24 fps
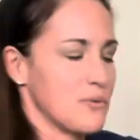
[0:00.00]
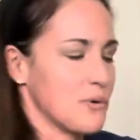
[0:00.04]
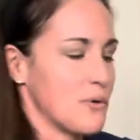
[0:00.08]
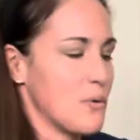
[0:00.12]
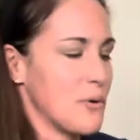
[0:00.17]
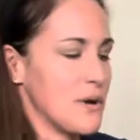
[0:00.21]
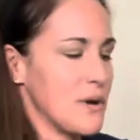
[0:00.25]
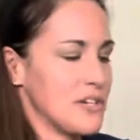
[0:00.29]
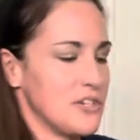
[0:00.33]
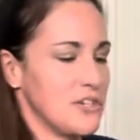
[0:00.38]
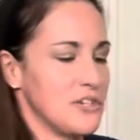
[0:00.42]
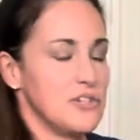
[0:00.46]
we're
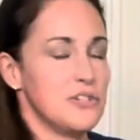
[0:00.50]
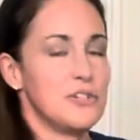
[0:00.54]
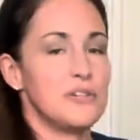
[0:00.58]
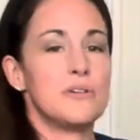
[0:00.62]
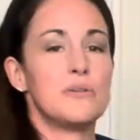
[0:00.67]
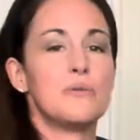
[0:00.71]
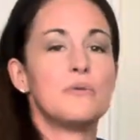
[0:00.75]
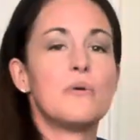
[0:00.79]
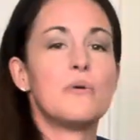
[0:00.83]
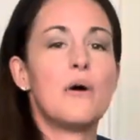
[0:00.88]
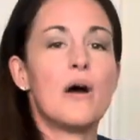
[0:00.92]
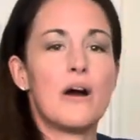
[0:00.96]
going to
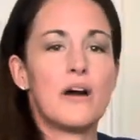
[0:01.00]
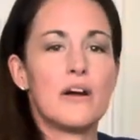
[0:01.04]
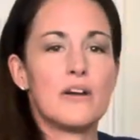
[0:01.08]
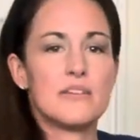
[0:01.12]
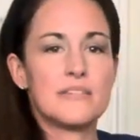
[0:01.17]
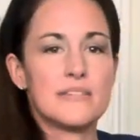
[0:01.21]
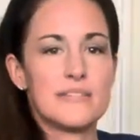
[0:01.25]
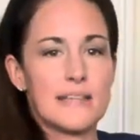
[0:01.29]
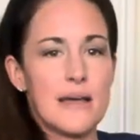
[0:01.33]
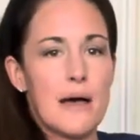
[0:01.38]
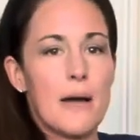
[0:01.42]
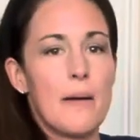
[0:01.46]
do are
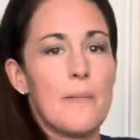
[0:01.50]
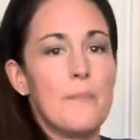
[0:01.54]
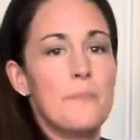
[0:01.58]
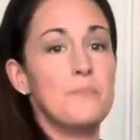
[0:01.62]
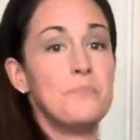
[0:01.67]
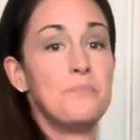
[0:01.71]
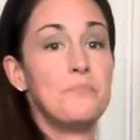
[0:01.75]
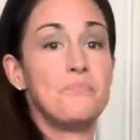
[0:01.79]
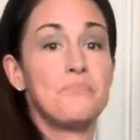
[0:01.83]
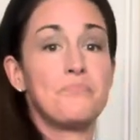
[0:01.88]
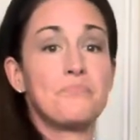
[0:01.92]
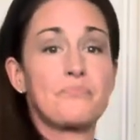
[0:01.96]

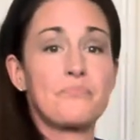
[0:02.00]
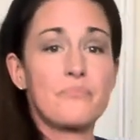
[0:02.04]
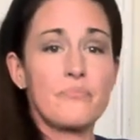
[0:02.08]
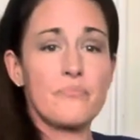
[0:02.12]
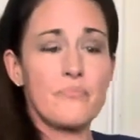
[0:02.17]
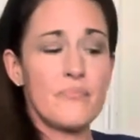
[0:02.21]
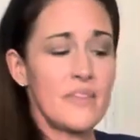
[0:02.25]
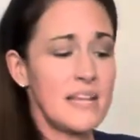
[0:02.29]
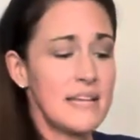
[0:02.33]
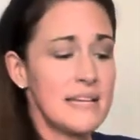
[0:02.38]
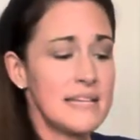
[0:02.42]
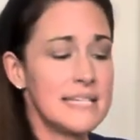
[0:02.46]
some
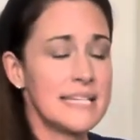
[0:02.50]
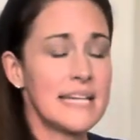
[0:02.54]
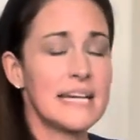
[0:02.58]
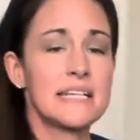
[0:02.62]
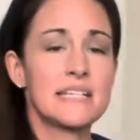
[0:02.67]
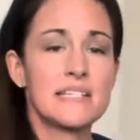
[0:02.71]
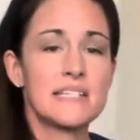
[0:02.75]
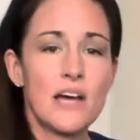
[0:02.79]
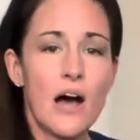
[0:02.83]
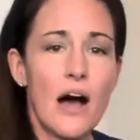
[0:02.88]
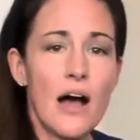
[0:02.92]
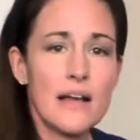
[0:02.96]

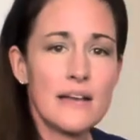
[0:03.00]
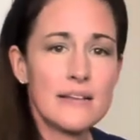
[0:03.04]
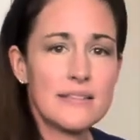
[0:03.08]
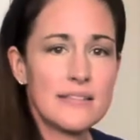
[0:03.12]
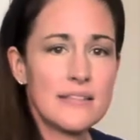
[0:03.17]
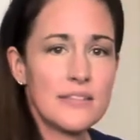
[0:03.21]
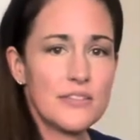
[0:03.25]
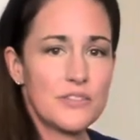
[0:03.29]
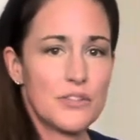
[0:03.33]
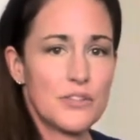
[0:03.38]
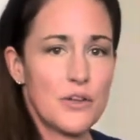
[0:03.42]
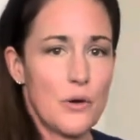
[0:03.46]

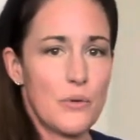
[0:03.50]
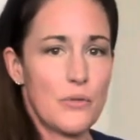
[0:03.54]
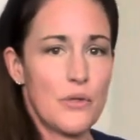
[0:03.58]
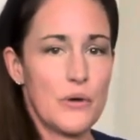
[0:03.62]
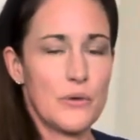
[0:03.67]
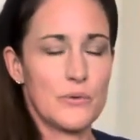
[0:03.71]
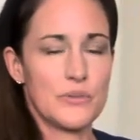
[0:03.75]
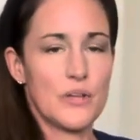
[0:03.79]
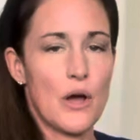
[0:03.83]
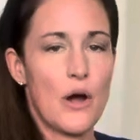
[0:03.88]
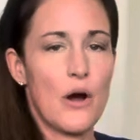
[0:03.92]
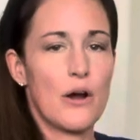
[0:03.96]
TikToks. So
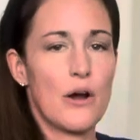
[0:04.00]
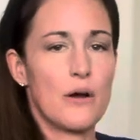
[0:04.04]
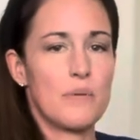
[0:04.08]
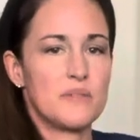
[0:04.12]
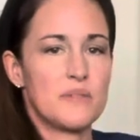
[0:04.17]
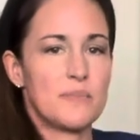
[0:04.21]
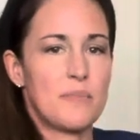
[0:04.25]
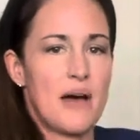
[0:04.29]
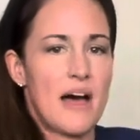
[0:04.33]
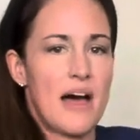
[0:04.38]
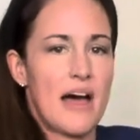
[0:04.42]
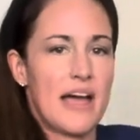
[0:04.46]
those arms
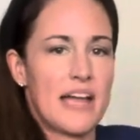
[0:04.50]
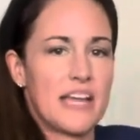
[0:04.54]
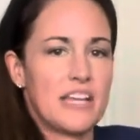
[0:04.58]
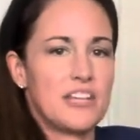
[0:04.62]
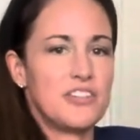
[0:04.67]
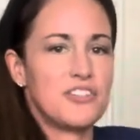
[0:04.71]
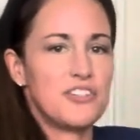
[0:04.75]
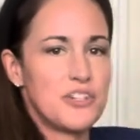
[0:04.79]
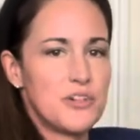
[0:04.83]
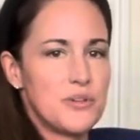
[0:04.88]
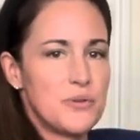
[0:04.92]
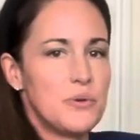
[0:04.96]

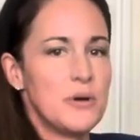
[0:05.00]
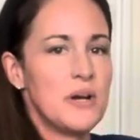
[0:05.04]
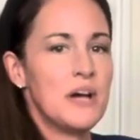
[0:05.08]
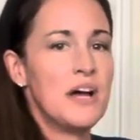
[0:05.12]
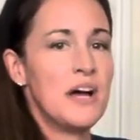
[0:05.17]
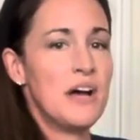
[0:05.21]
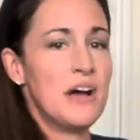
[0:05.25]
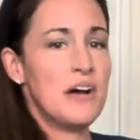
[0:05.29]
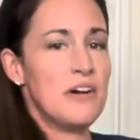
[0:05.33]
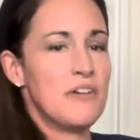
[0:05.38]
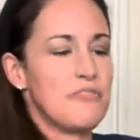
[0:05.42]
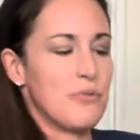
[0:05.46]
behind you
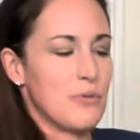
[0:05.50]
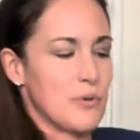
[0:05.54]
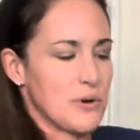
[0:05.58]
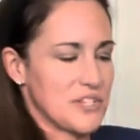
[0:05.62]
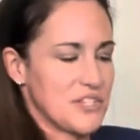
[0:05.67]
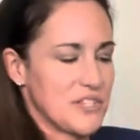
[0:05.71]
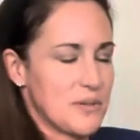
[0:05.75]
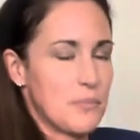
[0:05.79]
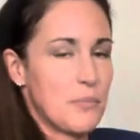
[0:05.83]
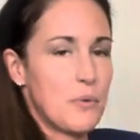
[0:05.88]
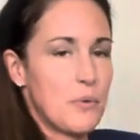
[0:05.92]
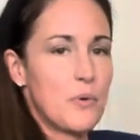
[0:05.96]
for
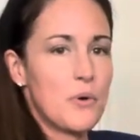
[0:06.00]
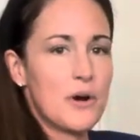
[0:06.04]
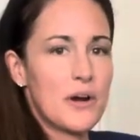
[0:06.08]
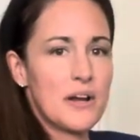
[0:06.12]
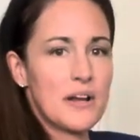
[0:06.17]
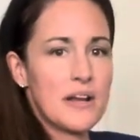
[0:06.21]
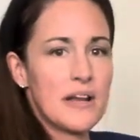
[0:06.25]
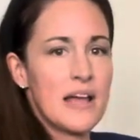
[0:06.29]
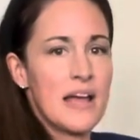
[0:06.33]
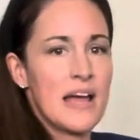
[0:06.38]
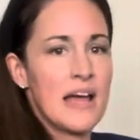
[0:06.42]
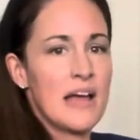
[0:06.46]
support,
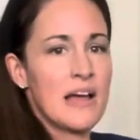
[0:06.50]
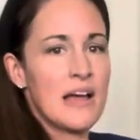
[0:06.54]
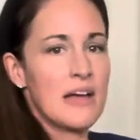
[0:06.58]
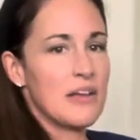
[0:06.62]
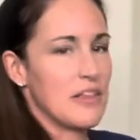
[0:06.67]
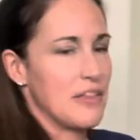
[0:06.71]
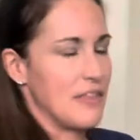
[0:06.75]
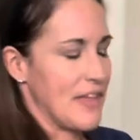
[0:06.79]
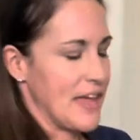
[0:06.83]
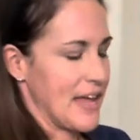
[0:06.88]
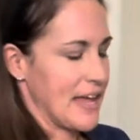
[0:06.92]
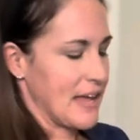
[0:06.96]

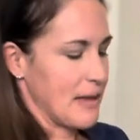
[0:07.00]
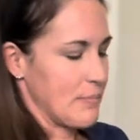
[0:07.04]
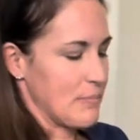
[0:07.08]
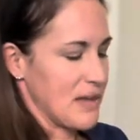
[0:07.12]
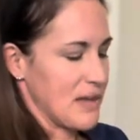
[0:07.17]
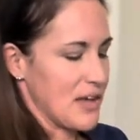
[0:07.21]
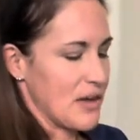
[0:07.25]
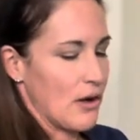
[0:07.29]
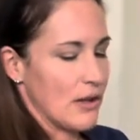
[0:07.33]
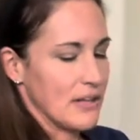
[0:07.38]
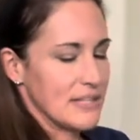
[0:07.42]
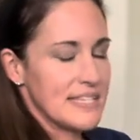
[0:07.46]
they can be
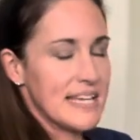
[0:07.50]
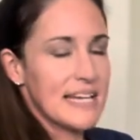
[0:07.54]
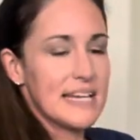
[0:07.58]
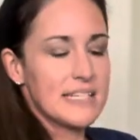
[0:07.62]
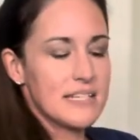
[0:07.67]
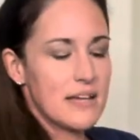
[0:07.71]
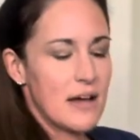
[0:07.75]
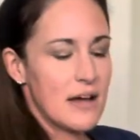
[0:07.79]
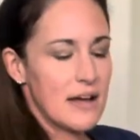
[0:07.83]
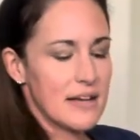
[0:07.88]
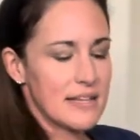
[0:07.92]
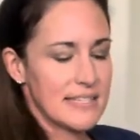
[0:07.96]
called
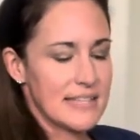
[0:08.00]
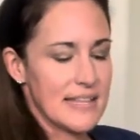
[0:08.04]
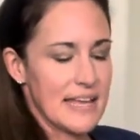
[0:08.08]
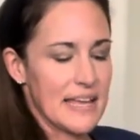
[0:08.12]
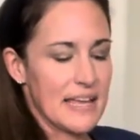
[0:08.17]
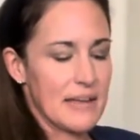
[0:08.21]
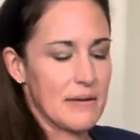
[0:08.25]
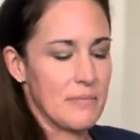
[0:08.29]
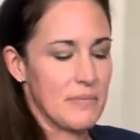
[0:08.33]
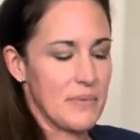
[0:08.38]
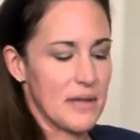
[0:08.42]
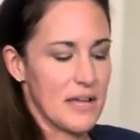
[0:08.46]
TikToks, they
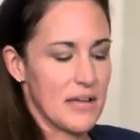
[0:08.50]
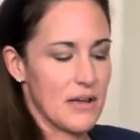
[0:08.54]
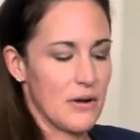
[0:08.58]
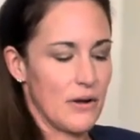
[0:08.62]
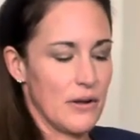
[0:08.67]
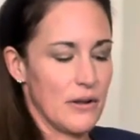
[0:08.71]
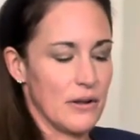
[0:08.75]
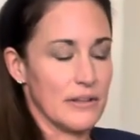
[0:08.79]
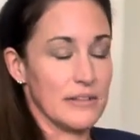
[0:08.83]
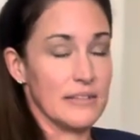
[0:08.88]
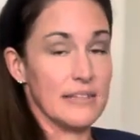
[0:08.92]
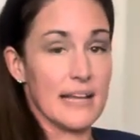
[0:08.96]
can be
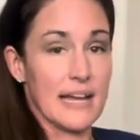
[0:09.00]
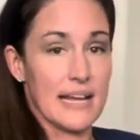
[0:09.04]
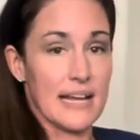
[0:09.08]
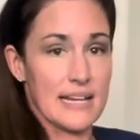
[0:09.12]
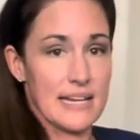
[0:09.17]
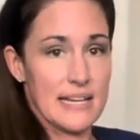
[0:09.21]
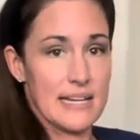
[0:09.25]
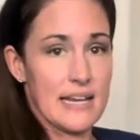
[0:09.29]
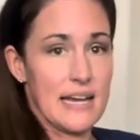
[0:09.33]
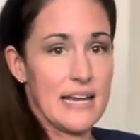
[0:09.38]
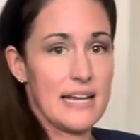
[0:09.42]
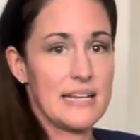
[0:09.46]
called
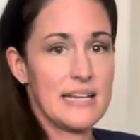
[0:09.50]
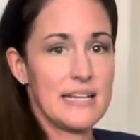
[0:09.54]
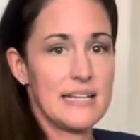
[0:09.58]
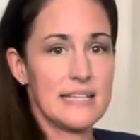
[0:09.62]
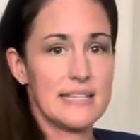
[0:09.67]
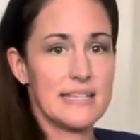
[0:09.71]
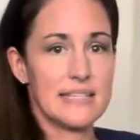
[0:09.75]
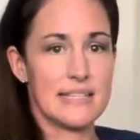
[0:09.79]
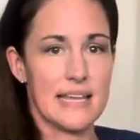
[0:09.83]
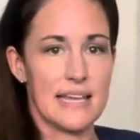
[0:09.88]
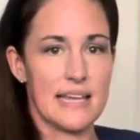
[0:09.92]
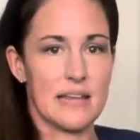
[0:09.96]

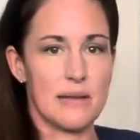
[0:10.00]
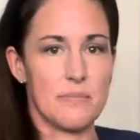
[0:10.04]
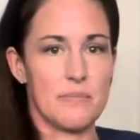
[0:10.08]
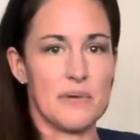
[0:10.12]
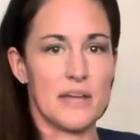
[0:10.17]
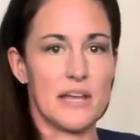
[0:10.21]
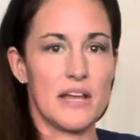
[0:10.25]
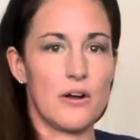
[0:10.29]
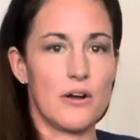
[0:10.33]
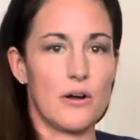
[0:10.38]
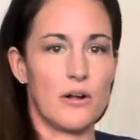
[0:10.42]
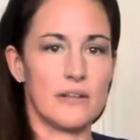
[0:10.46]
90-90s, they can
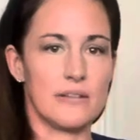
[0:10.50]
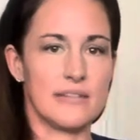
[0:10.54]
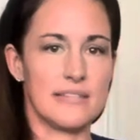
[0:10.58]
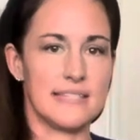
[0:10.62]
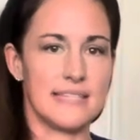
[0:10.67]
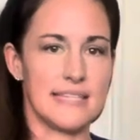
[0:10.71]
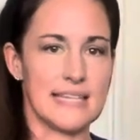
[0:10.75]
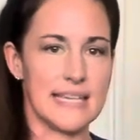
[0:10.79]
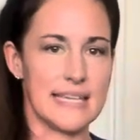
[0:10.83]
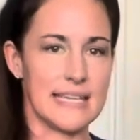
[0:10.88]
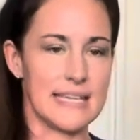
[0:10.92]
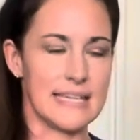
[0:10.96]
be called
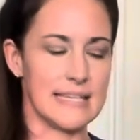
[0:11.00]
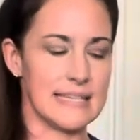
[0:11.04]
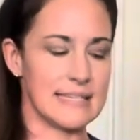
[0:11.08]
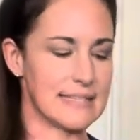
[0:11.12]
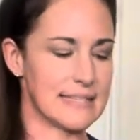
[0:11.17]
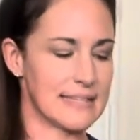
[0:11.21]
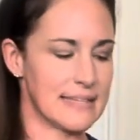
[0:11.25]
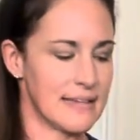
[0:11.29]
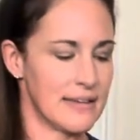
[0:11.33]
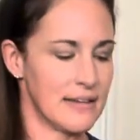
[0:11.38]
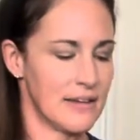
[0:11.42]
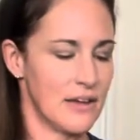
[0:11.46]

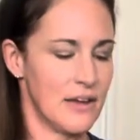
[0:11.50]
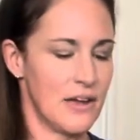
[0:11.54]
Z's.